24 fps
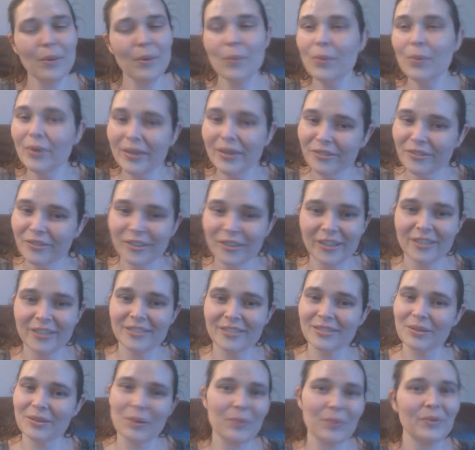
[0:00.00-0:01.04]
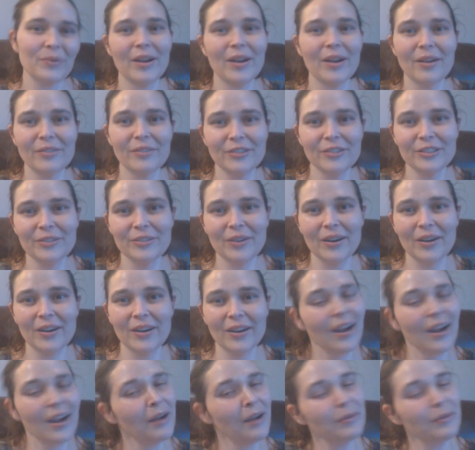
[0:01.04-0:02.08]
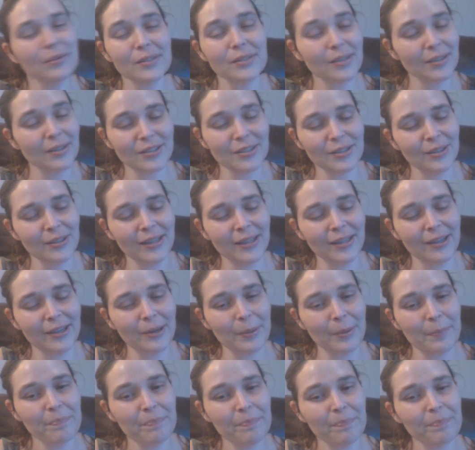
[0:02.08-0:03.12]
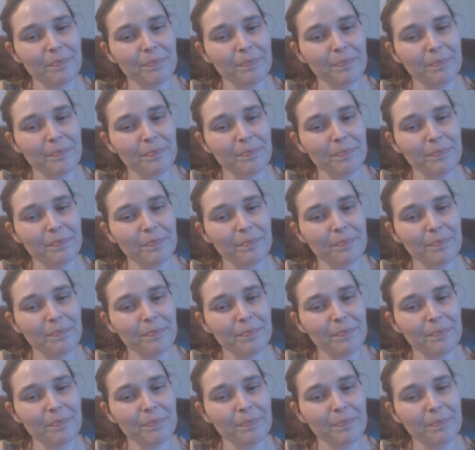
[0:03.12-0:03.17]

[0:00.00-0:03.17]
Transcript: whatever it is, or wherever you are. I will talk to you later.